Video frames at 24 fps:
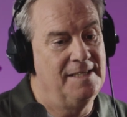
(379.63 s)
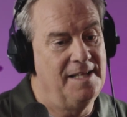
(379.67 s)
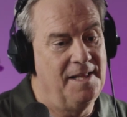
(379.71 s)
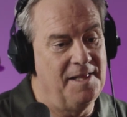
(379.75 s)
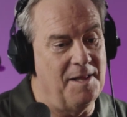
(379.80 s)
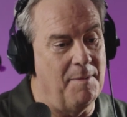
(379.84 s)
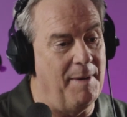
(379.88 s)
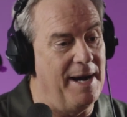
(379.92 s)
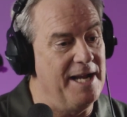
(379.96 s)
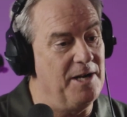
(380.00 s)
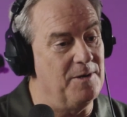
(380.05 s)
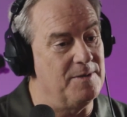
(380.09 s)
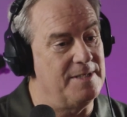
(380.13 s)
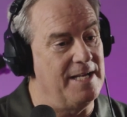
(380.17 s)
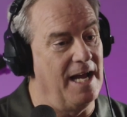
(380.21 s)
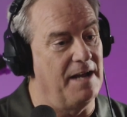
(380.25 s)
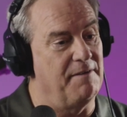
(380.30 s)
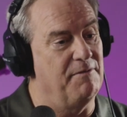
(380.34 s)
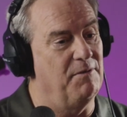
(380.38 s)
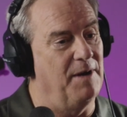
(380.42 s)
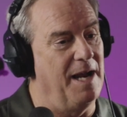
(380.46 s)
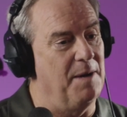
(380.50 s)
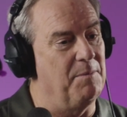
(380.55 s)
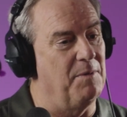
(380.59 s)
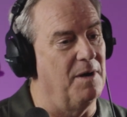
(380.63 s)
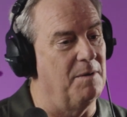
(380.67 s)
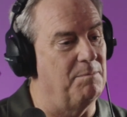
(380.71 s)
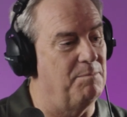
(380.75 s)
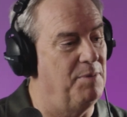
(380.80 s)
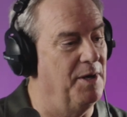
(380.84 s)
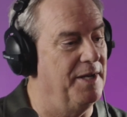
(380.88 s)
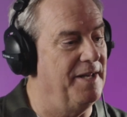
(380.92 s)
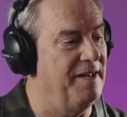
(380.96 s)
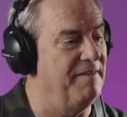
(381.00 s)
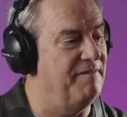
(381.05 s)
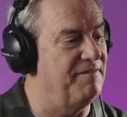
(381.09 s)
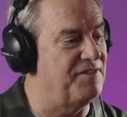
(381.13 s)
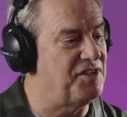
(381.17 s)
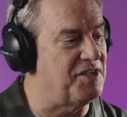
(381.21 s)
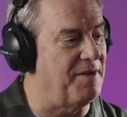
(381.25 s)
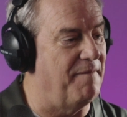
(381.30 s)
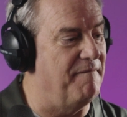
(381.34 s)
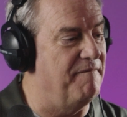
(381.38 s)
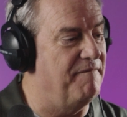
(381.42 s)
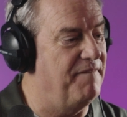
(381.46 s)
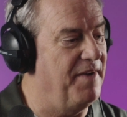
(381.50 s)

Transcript: The MITRE ATT&CK framework put in some